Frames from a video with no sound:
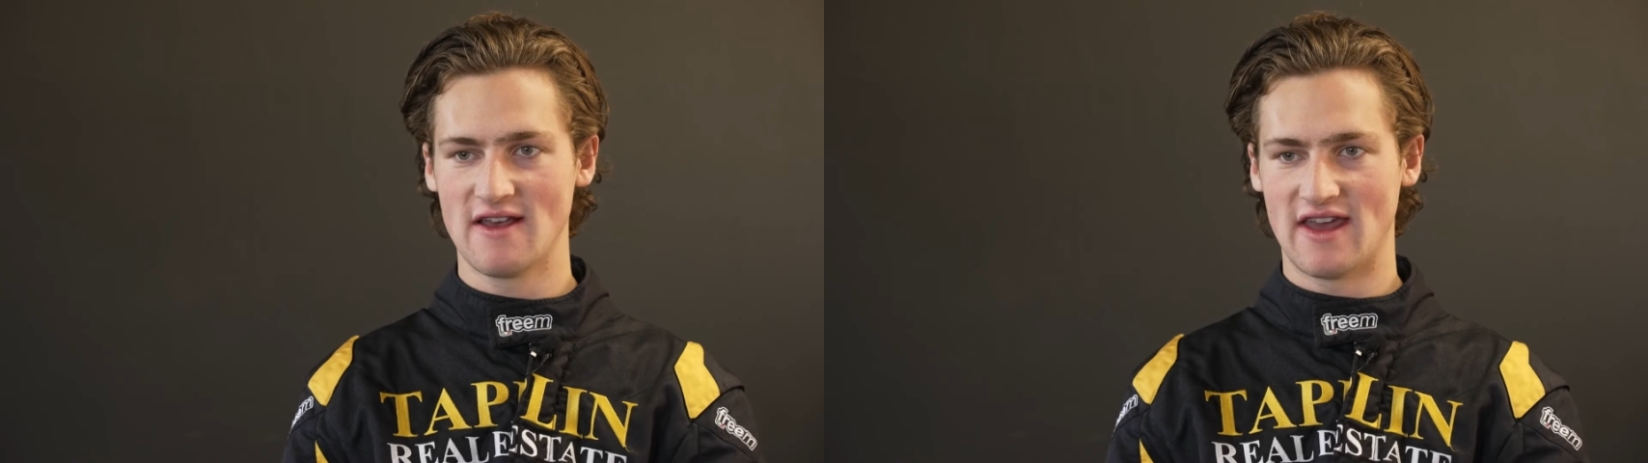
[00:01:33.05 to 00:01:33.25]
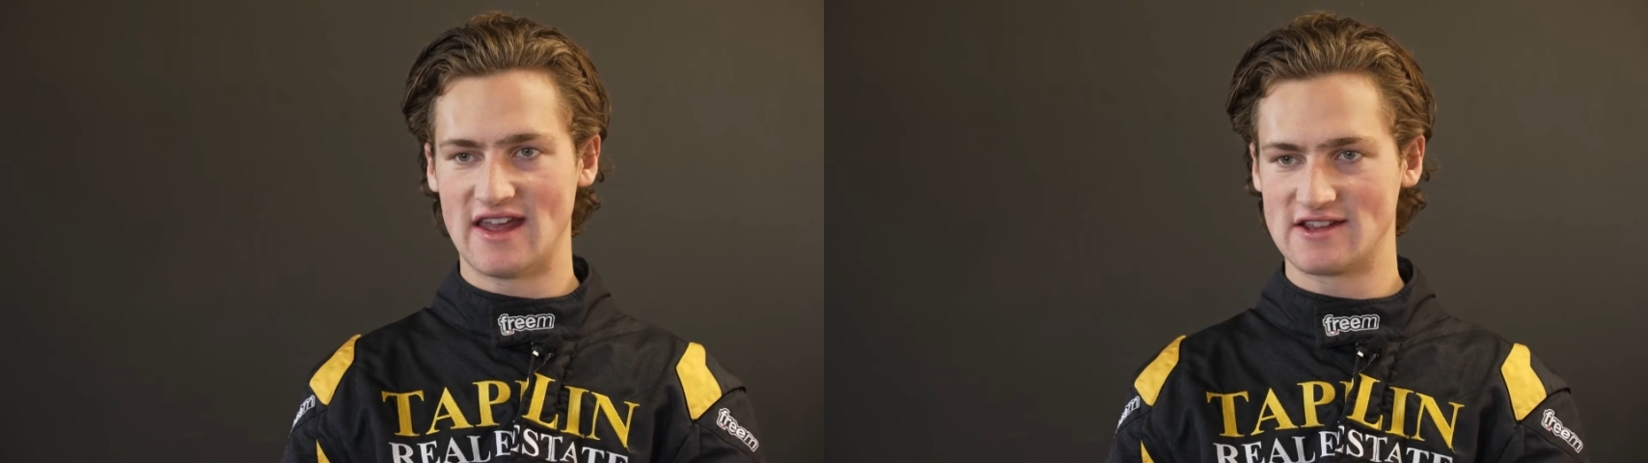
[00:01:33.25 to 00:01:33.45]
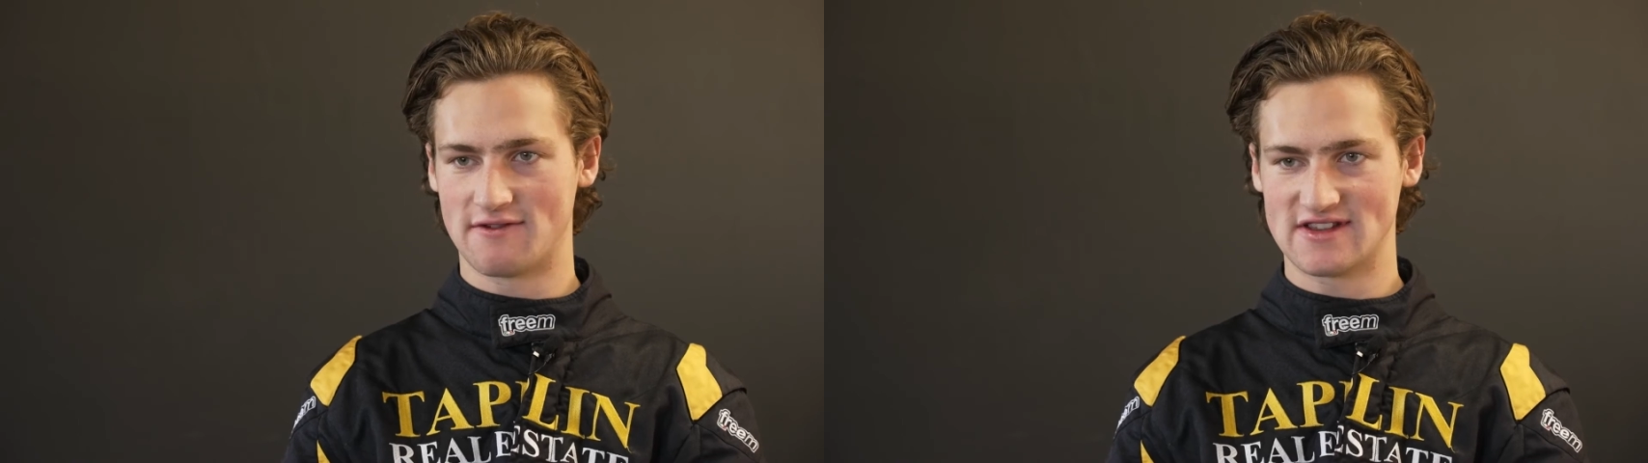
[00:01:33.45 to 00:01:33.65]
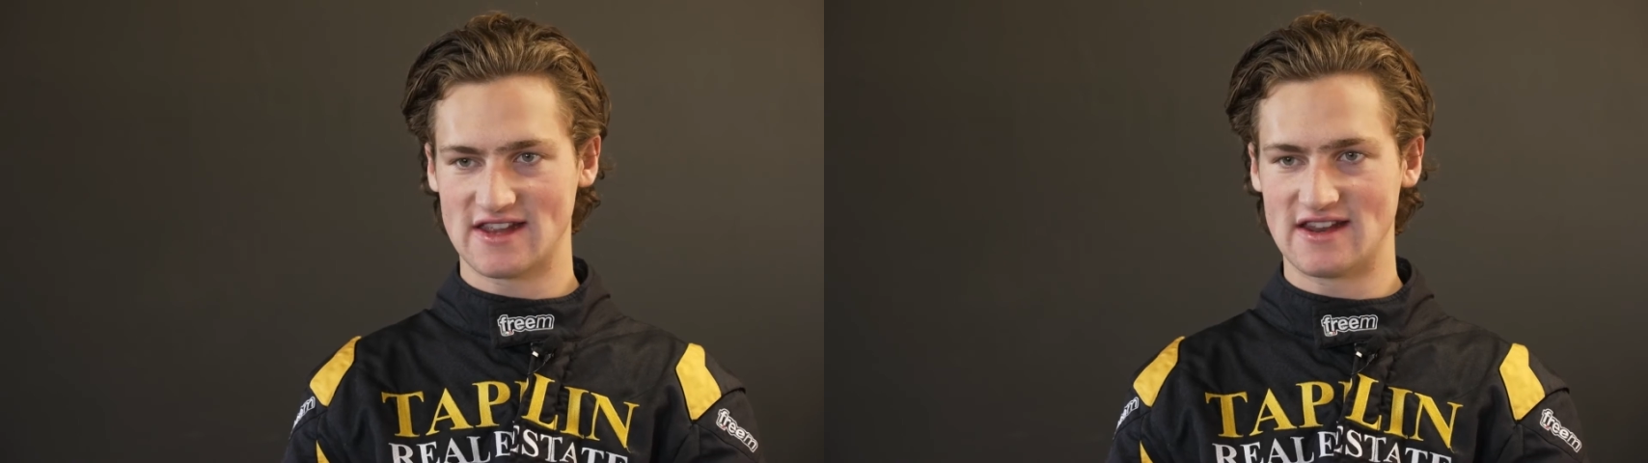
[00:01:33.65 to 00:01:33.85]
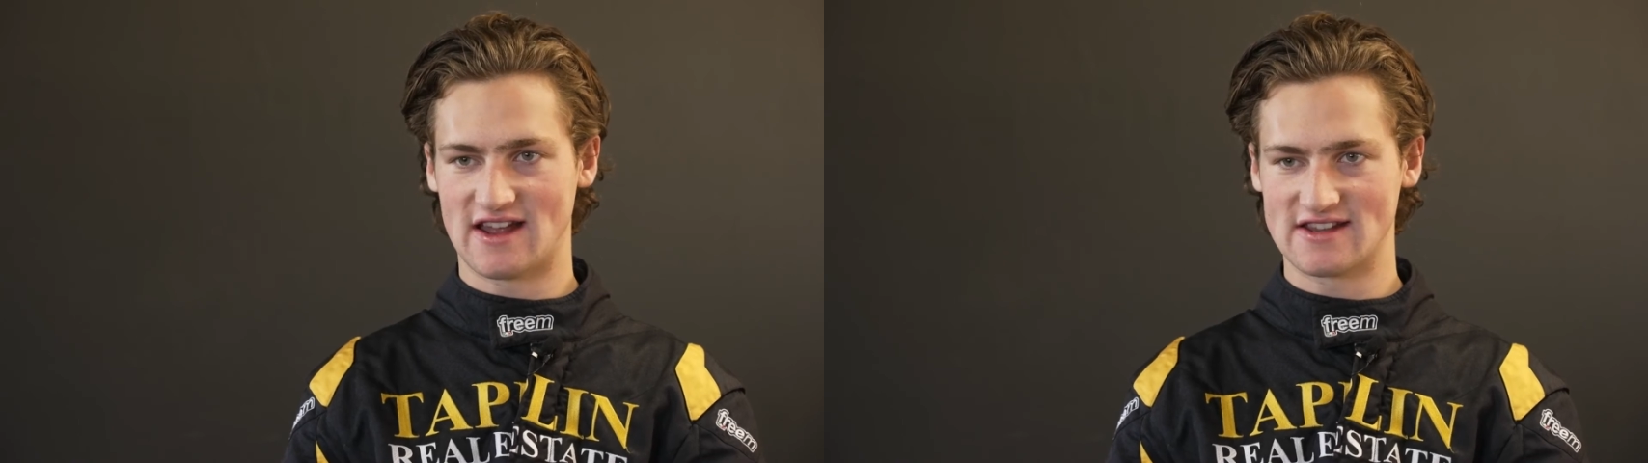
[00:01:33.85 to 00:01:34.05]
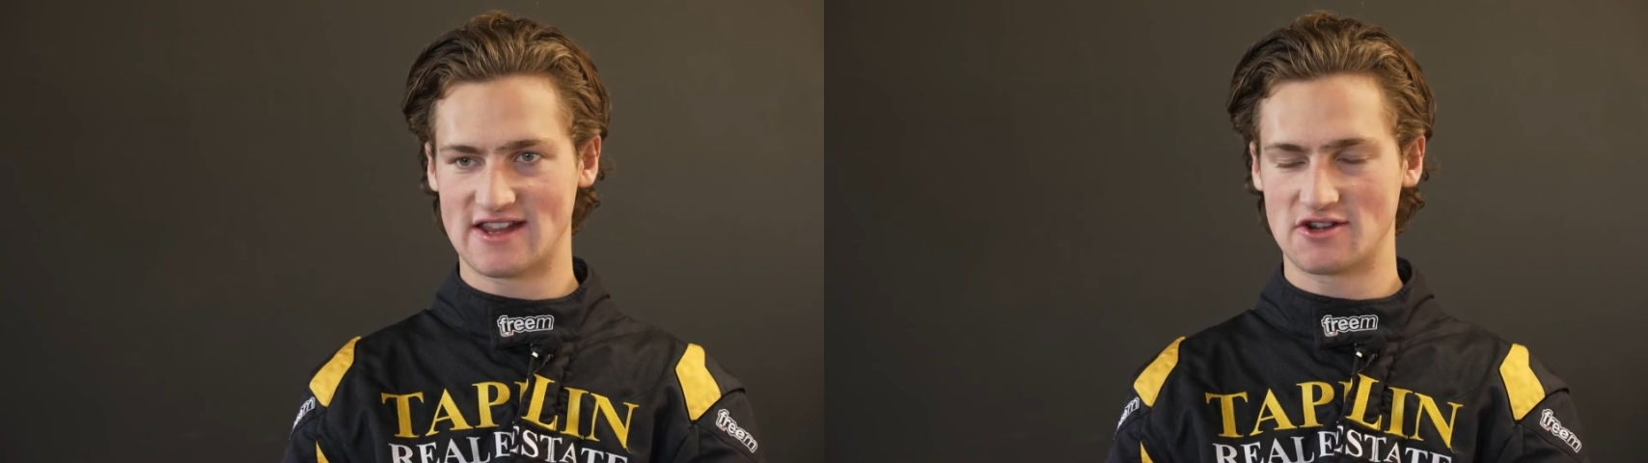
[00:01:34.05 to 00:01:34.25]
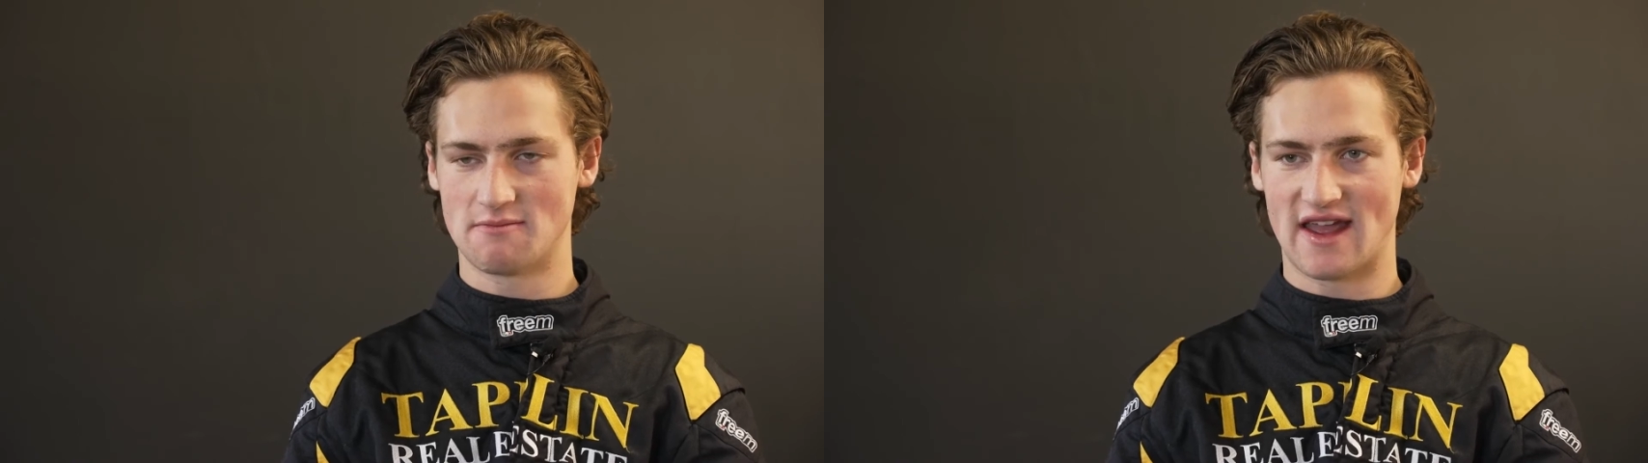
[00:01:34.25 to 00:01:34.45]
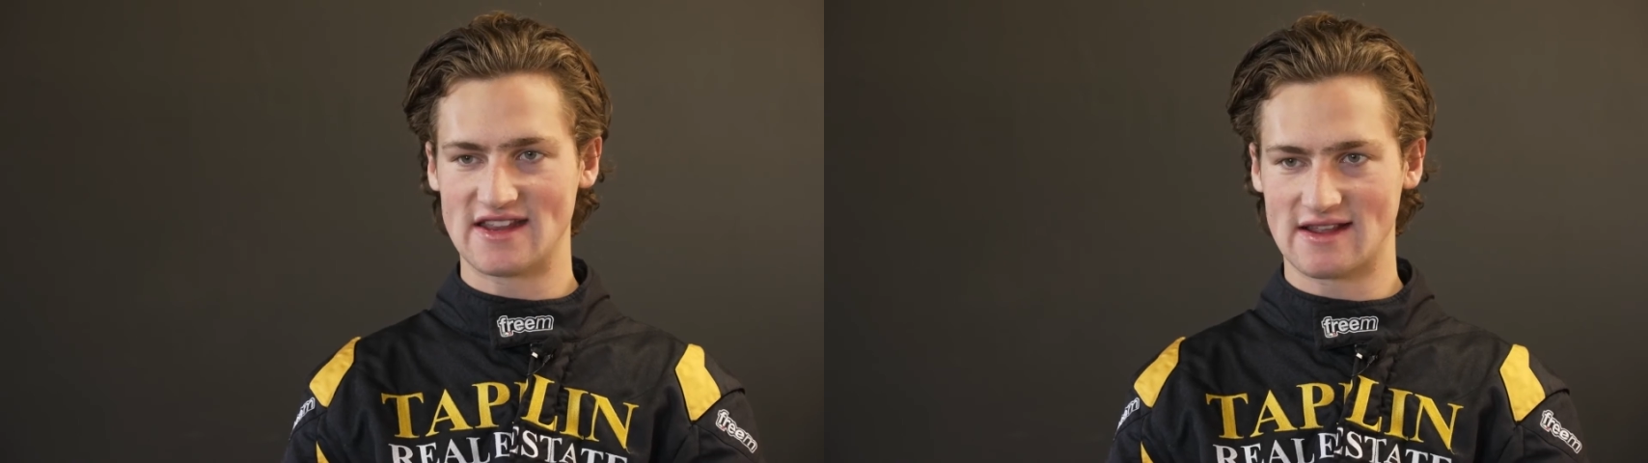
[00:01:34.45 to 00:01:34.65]
He's obviously done such
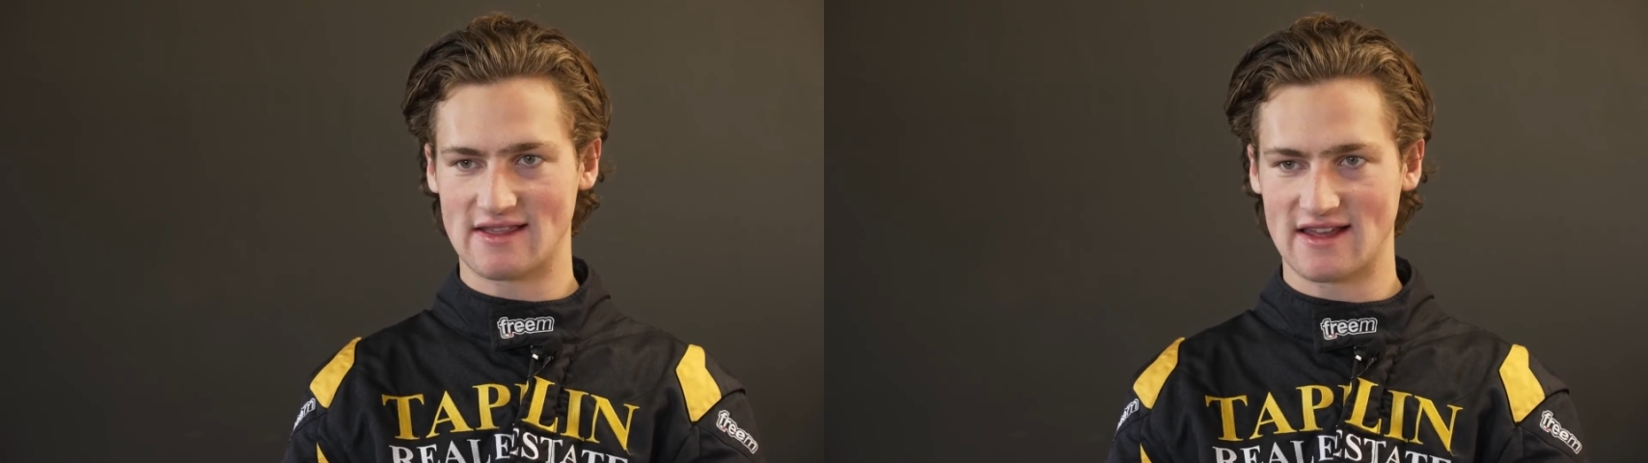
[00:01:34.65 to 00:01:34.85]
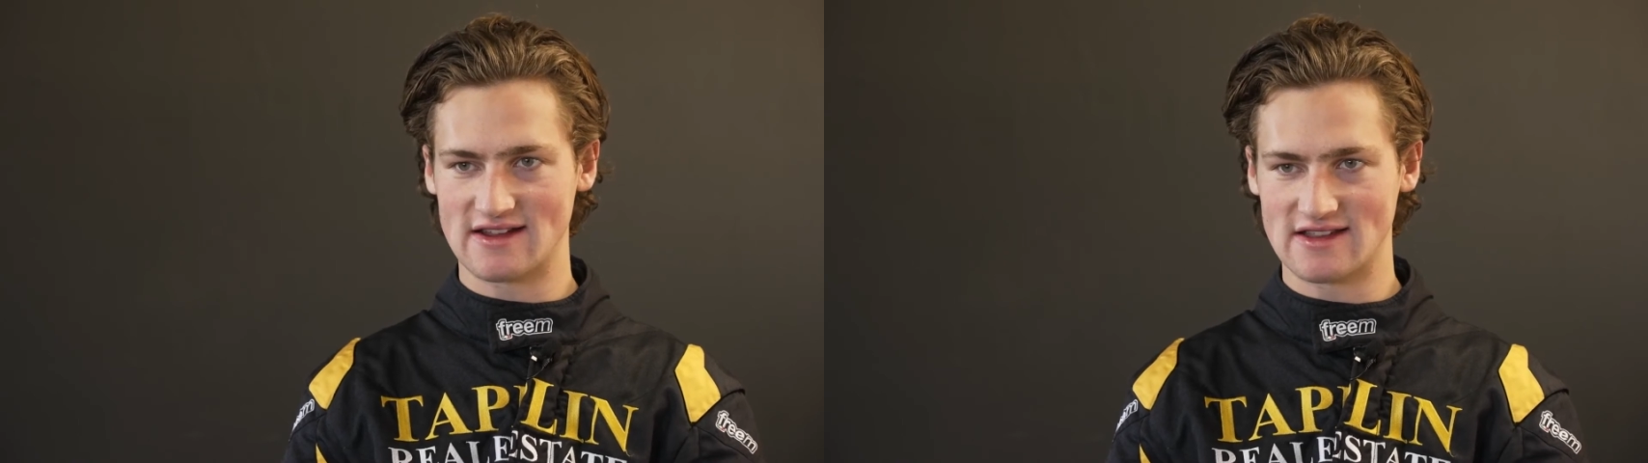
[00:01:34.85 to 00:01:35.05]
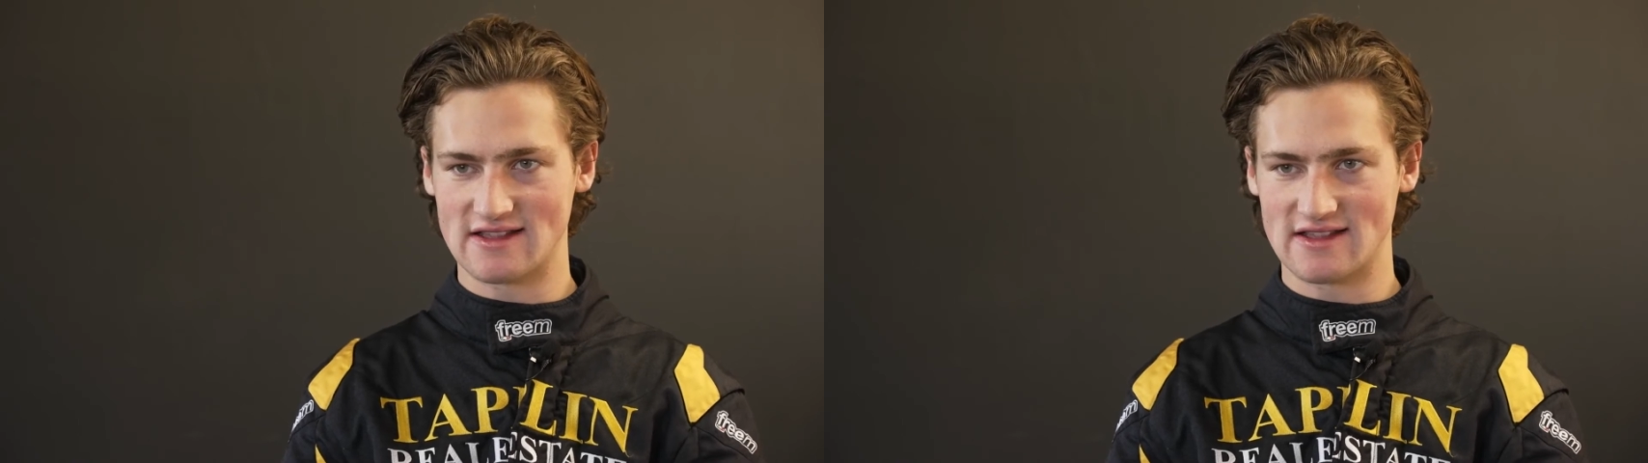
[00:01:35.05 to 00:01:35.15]
amazing things